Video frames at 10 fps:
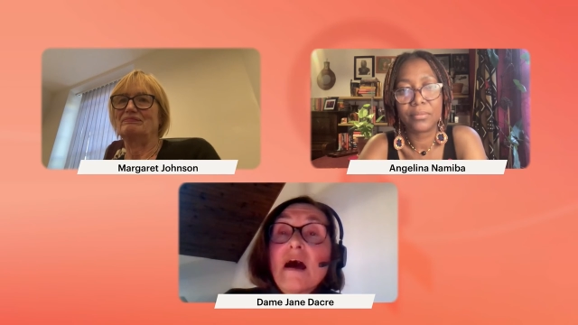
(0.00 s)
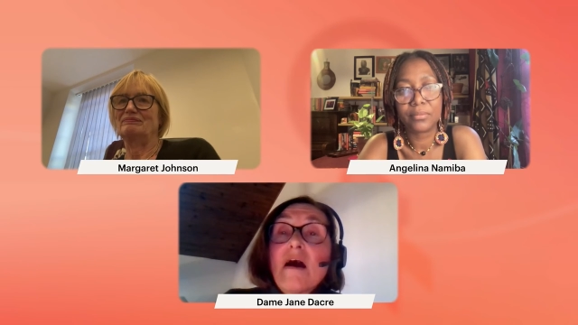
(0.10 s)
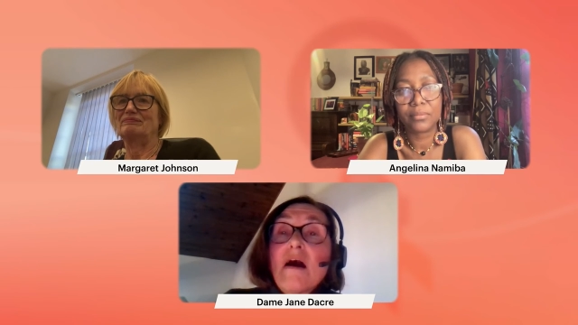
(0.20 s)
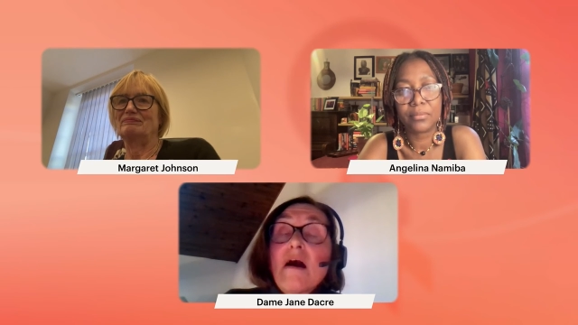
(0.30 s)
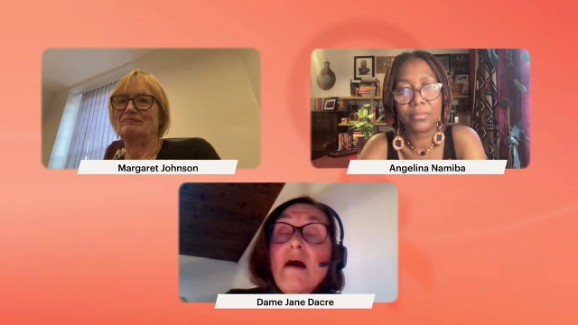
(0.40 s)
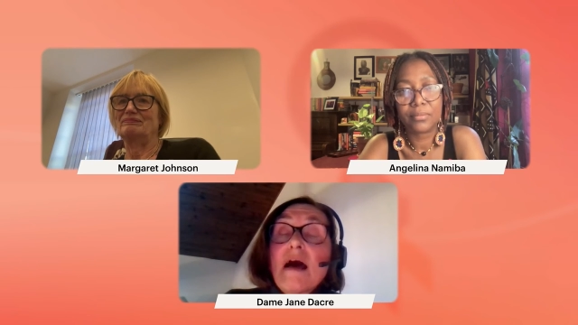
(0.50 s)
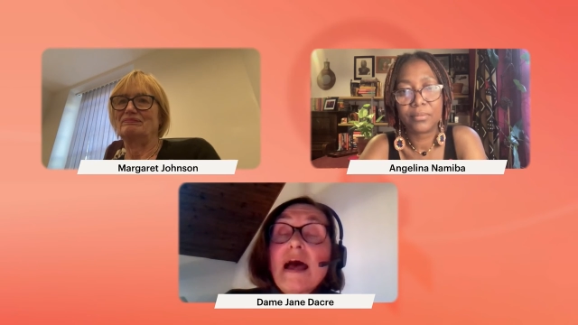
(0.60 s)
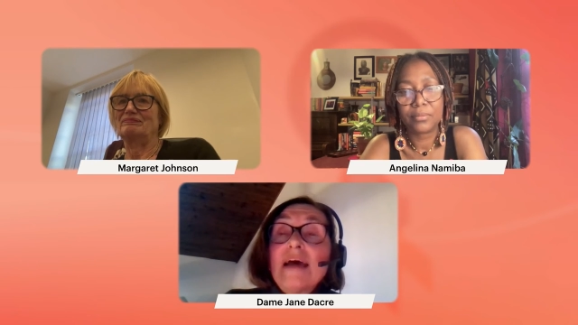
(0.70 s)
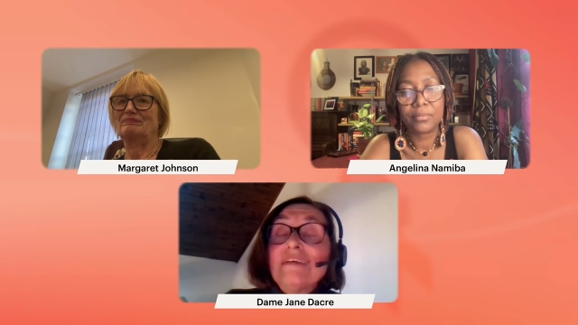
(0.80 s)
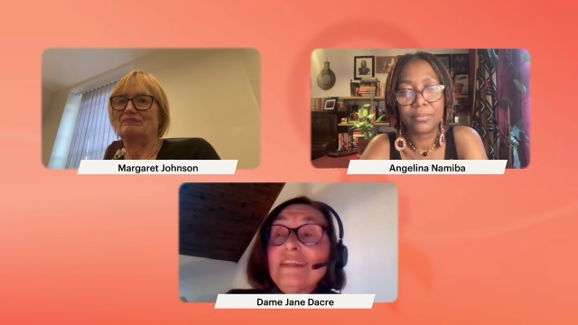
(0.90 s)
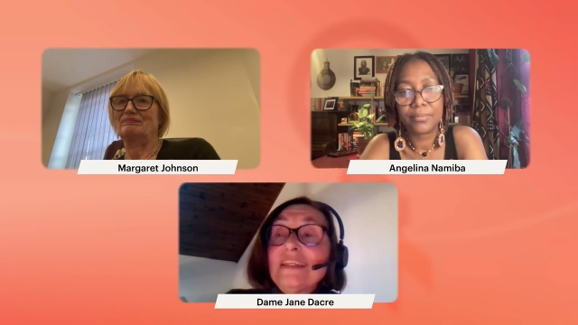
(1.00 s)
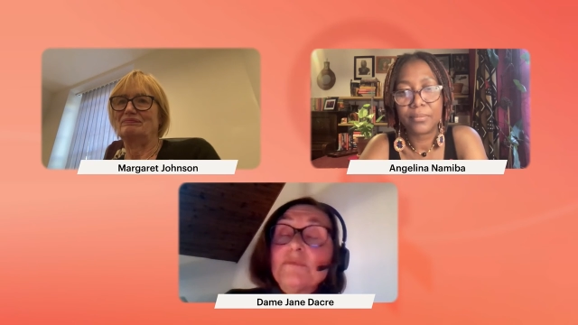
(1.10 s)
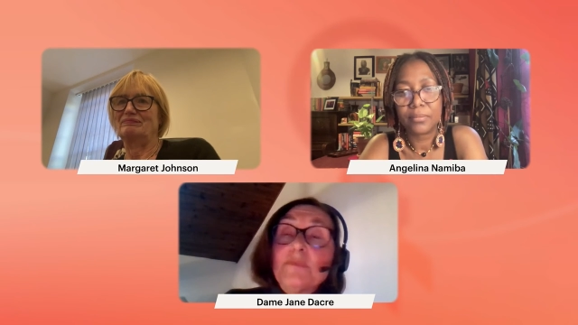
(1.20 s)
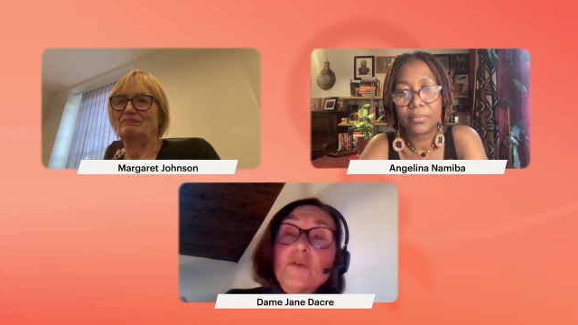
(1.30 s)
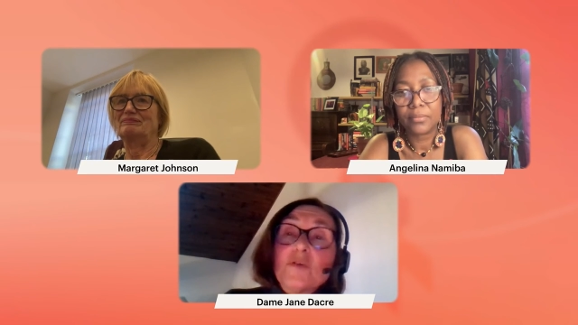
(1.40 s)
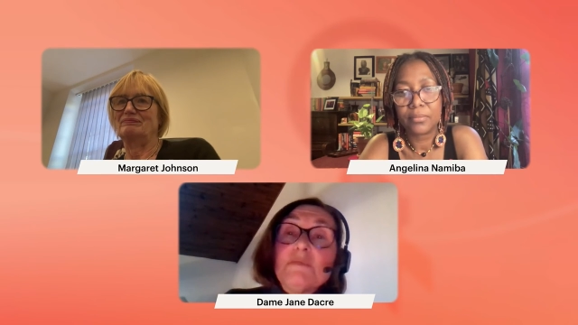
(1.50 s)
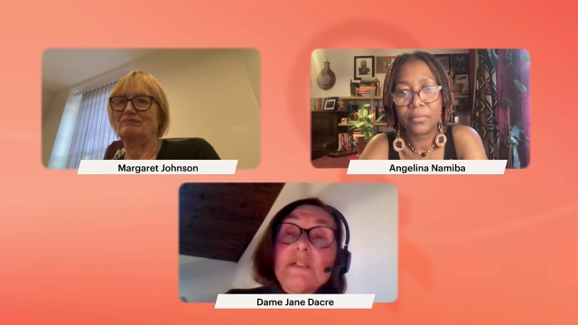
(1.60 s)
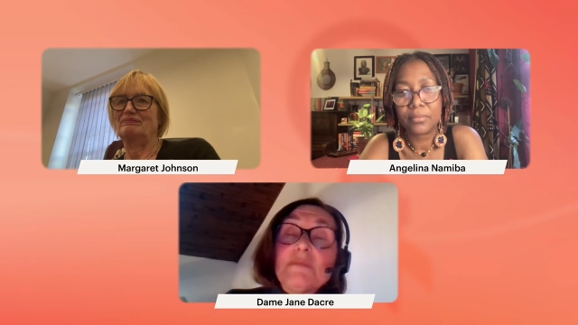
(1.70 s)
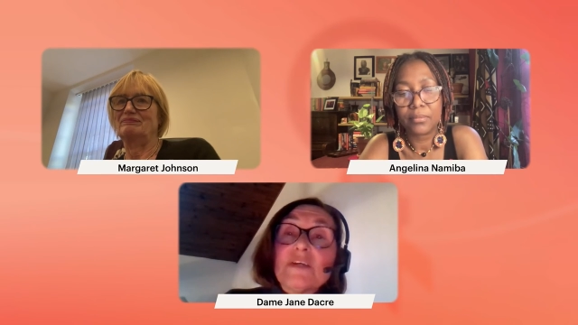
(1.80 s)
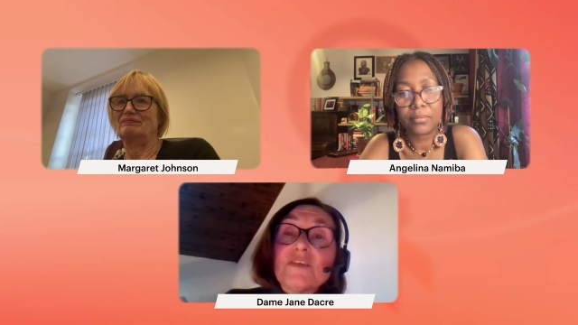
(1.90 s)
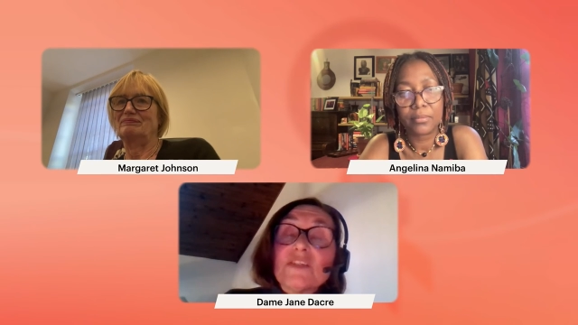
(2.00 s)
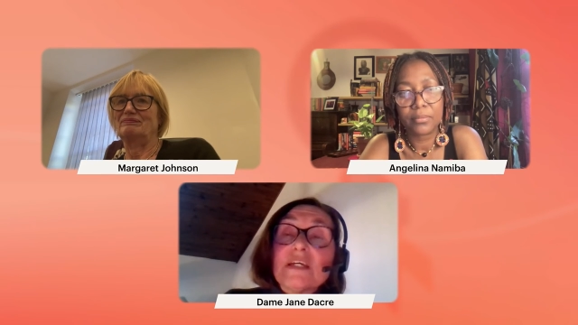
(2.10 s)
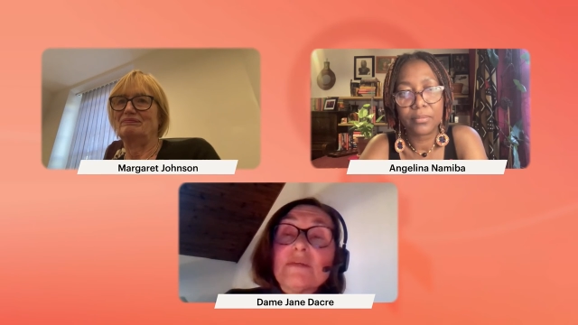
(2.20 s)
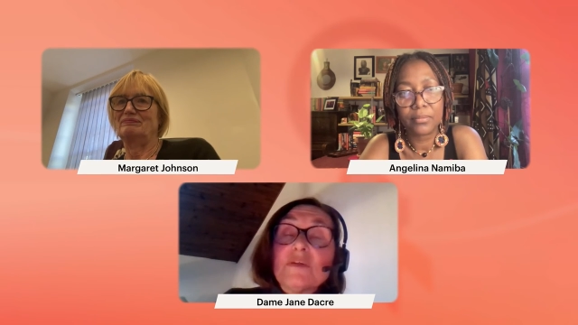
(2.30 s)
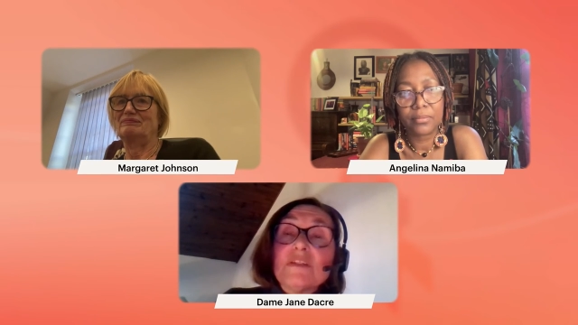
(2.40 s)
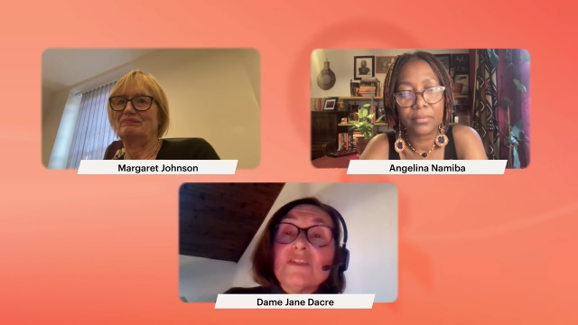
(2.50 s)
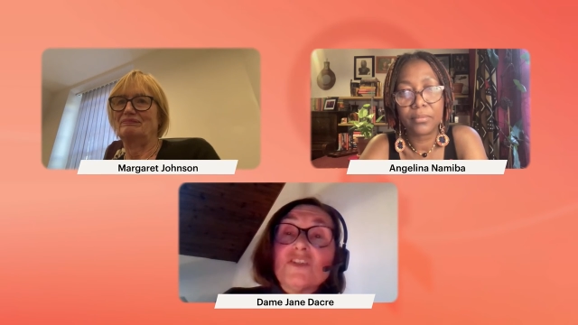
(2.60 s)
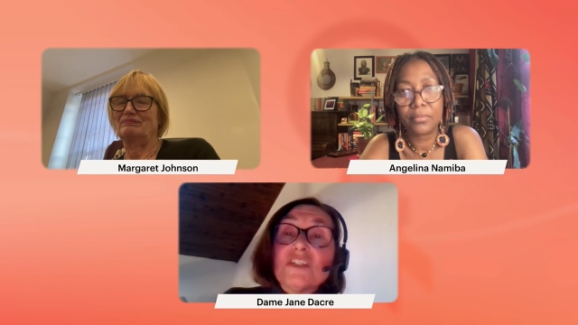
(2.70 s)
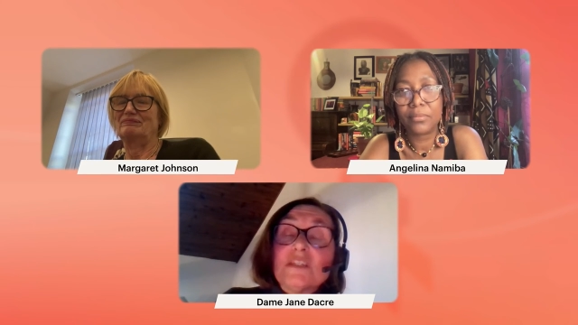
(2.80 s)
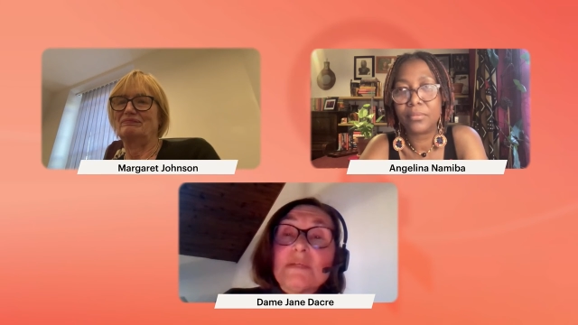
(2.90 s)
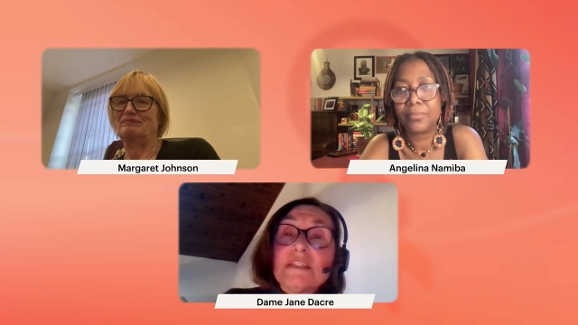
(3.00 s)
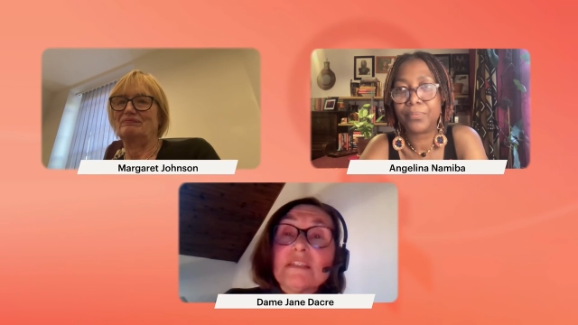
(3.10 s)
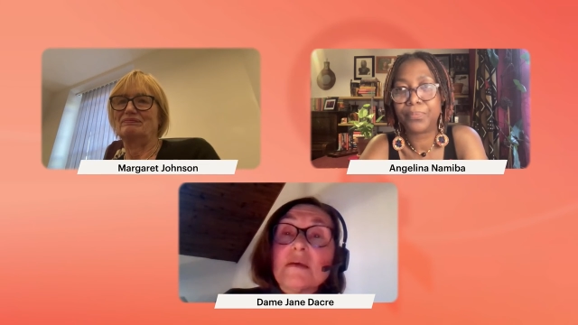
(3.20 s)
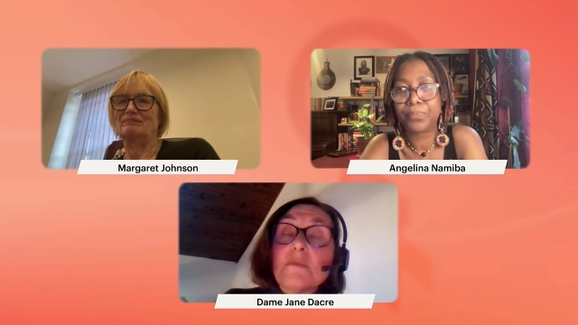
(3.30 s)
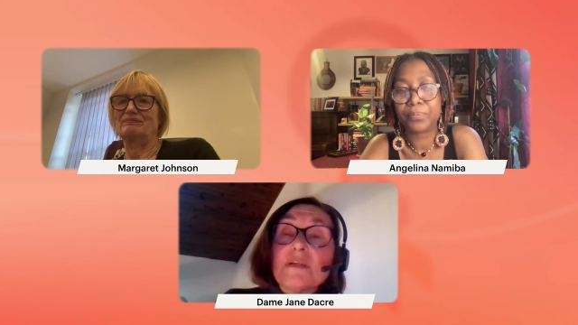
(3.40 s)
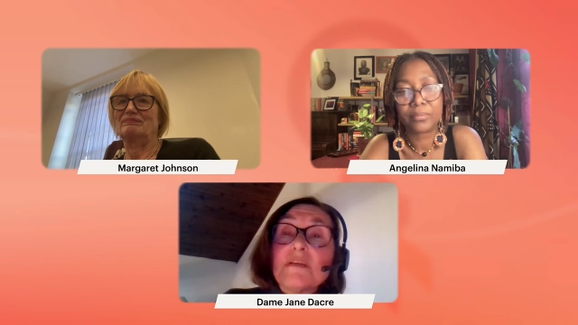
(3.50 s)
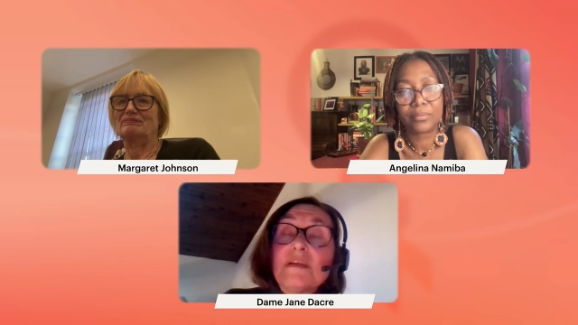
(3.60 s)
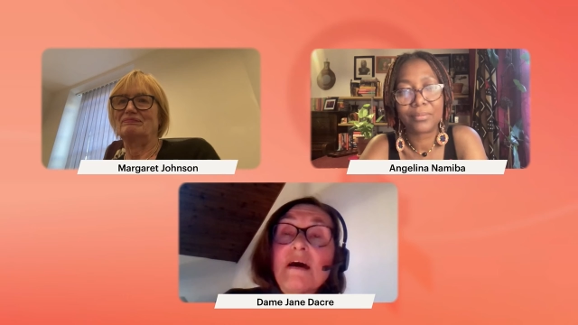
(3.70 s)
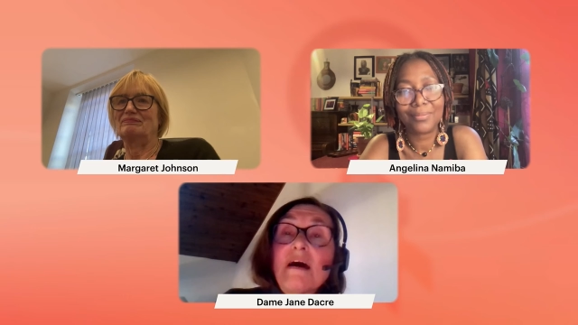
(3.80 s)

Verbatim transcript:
Speaker 1: uh, and I think possibly because I was just a bit stubborn,